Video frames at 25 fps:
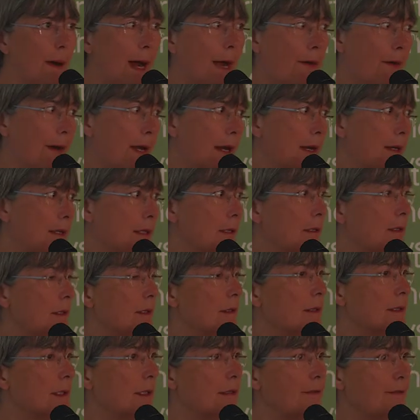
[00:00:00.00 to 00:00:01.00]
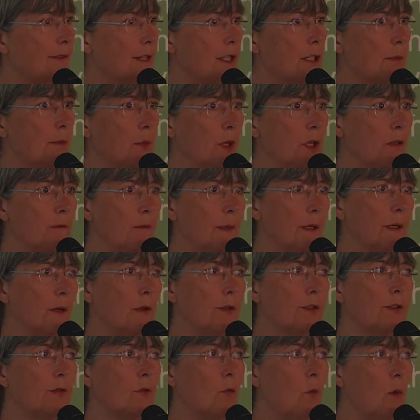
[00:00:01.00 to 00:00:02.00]
barriers to fish movement, a
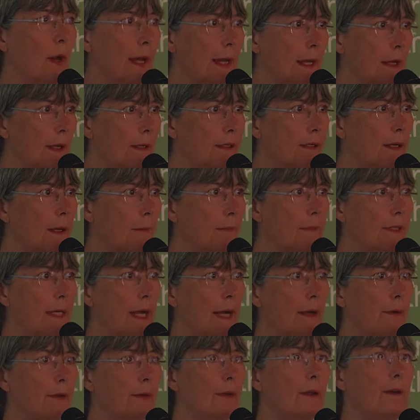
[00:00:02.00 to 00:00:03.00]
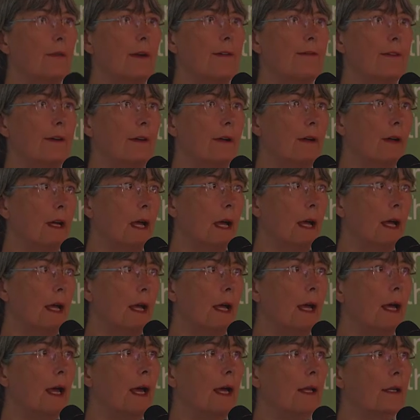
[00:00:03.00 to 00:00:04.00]
lot of weirs up and down the river,
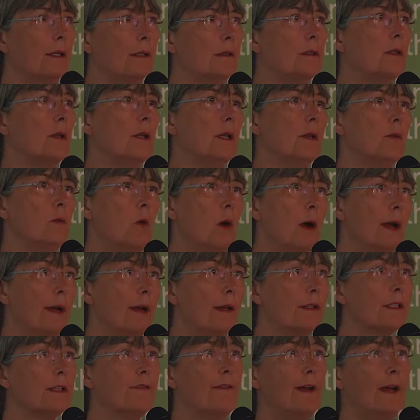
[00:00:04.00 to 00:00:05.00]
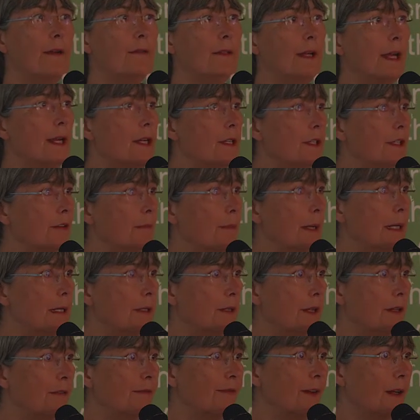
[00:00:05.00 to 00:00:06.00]
and the Wyandusk Foundation have been
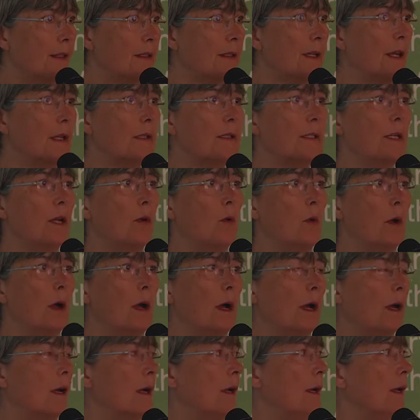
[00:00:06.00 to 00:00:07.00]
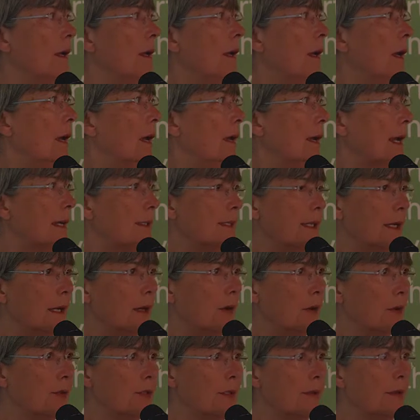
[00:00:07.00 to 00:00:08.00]
doing fantastic work getting a
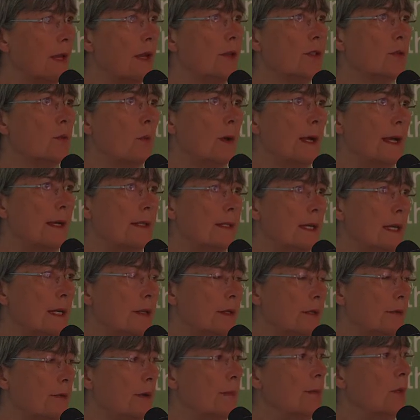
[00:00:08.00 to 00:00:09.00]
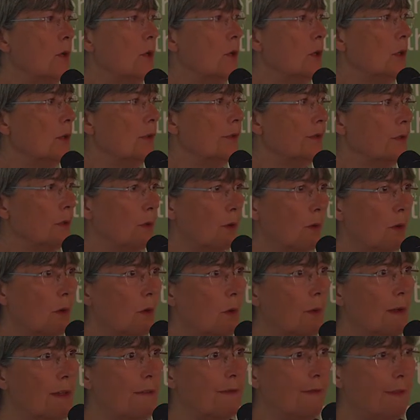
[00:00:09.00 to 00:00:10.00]
lot of those weirs either removed or
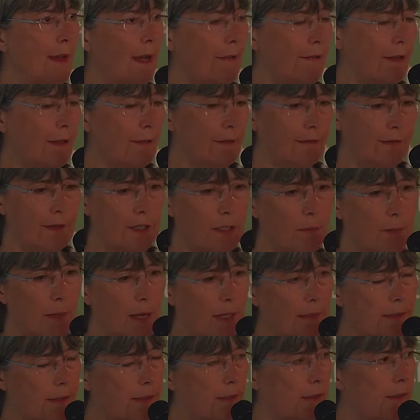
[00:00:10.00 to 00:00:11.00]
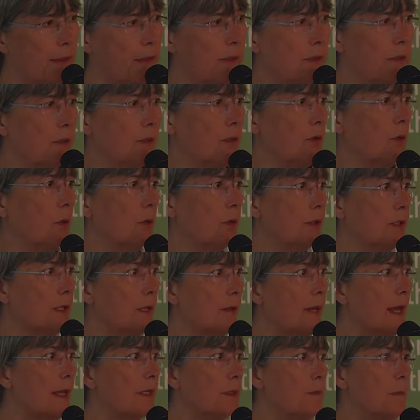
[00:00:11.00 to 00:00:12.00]
with having fish passes installed. So
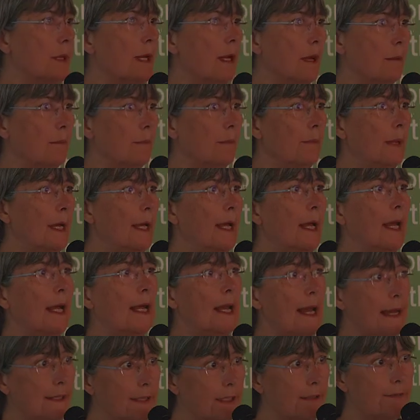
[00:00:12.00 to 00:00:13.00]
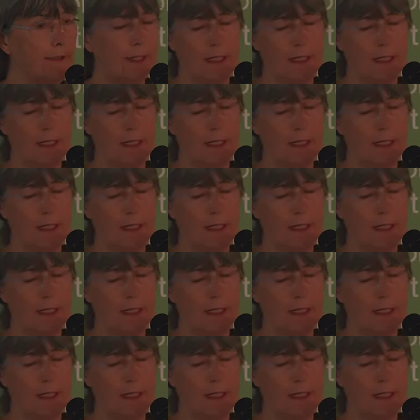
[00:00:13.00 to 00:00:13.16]
that's become less of